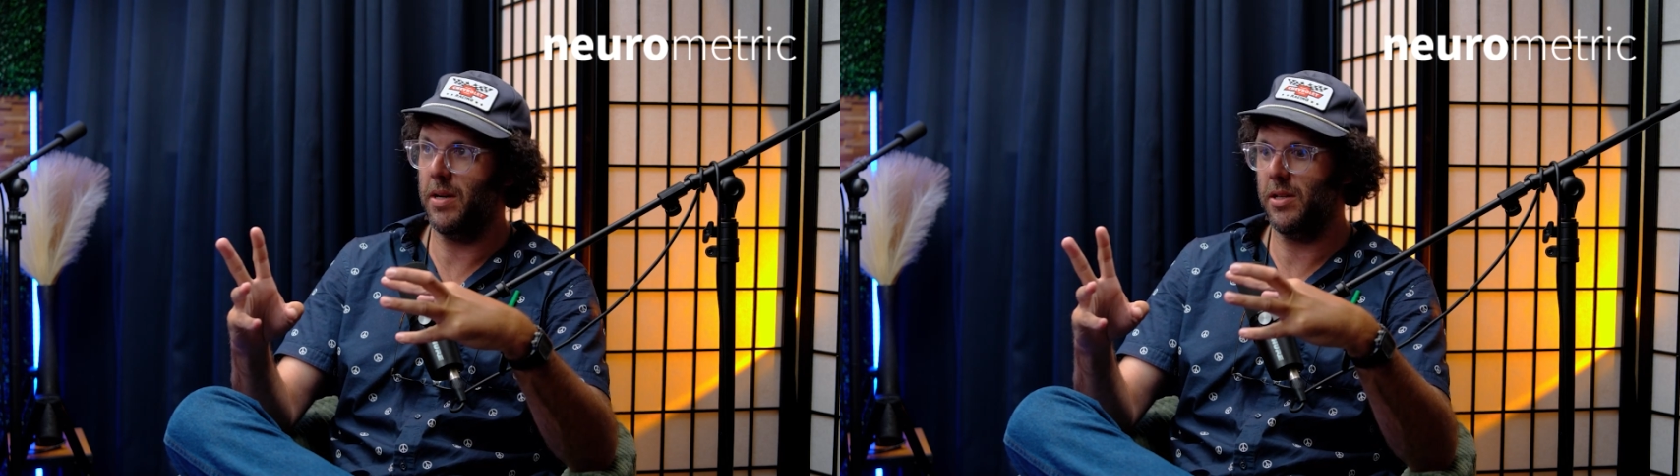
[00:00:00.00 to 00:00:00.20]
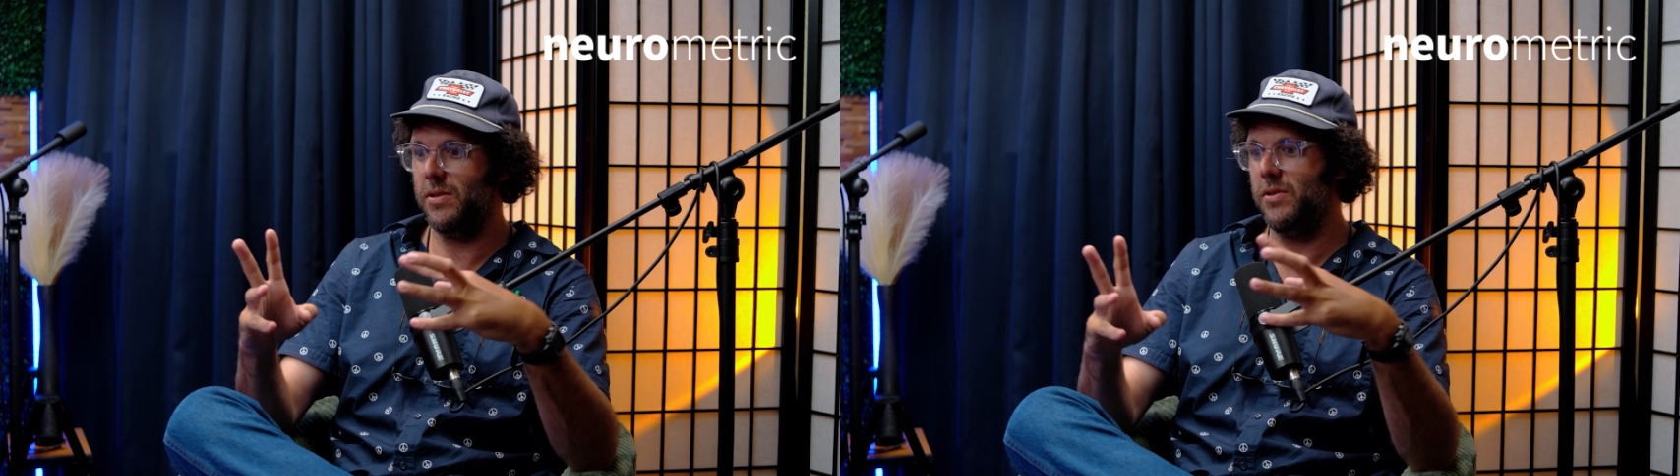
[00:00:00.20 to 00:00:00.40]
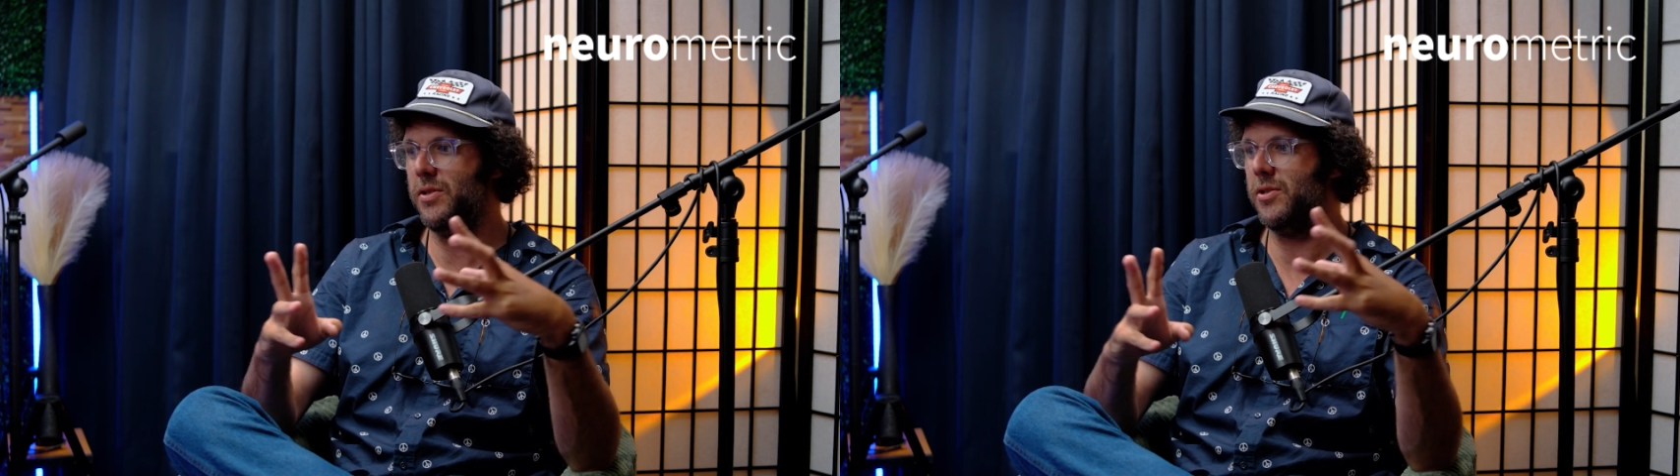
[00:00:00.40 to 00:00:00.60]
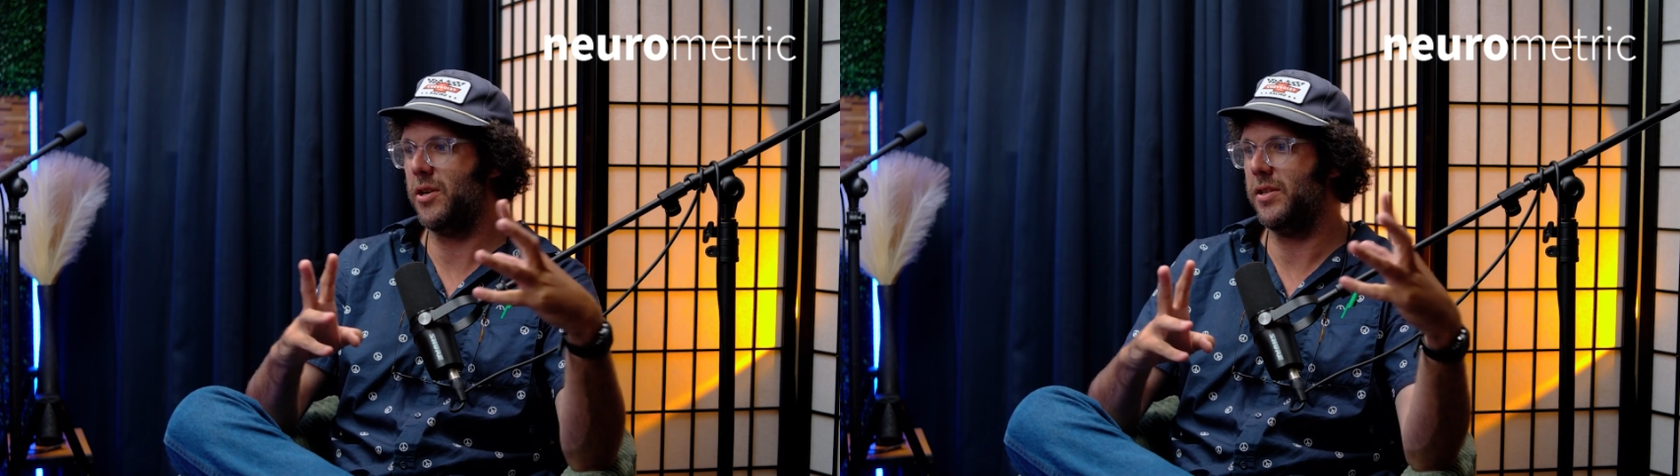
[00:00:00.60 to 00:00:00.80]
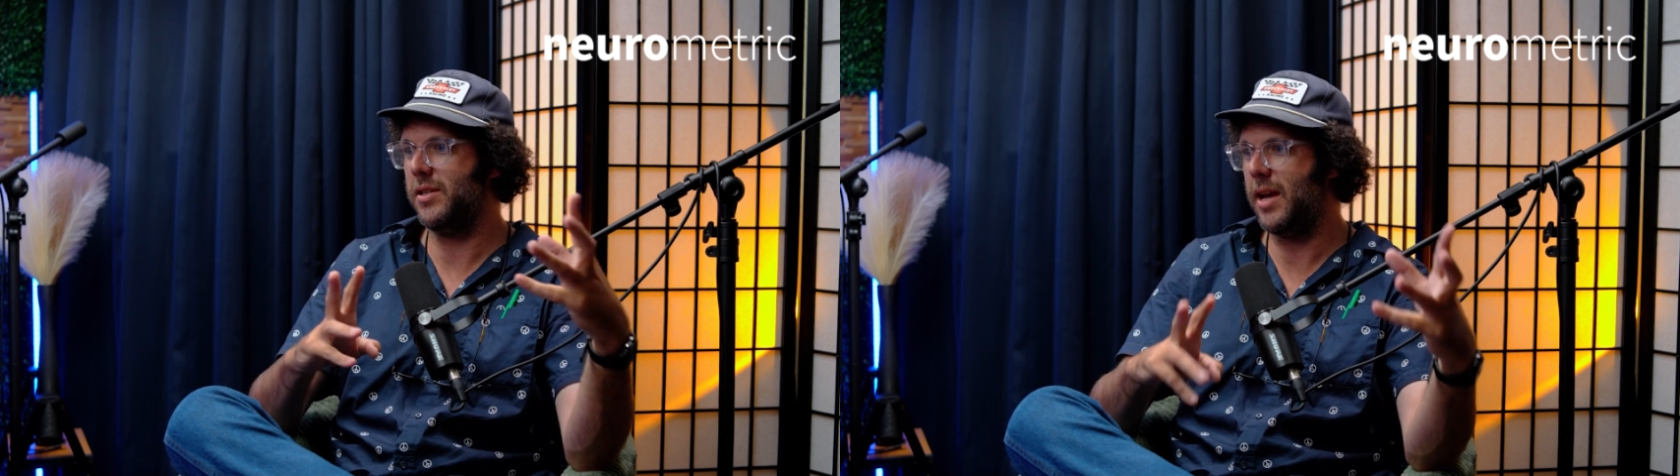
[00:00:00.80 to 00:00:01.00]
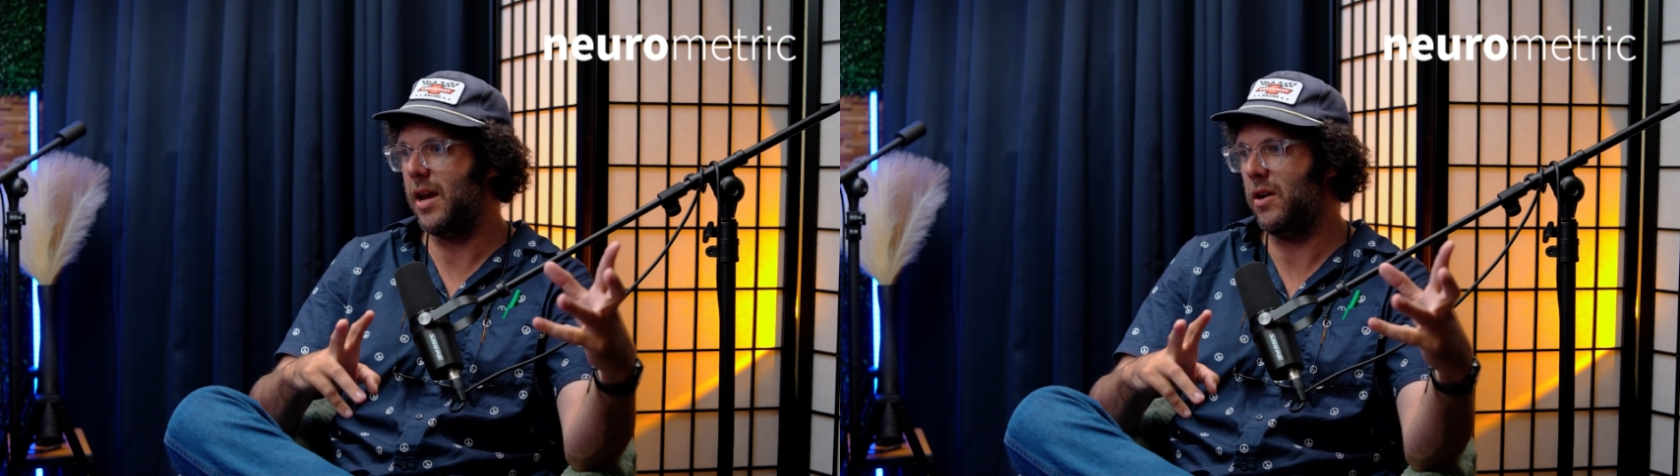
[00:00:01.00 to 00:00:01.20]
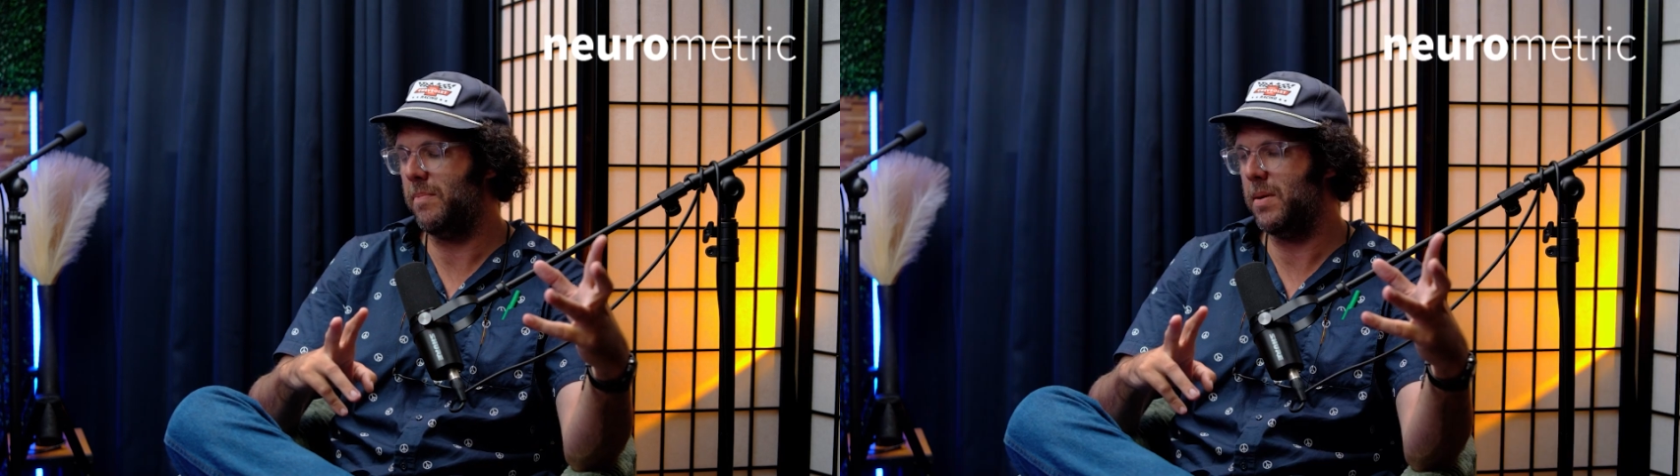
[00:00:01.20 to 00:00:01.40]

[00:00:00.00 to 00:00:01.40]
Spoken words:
but as soon as you start to scale,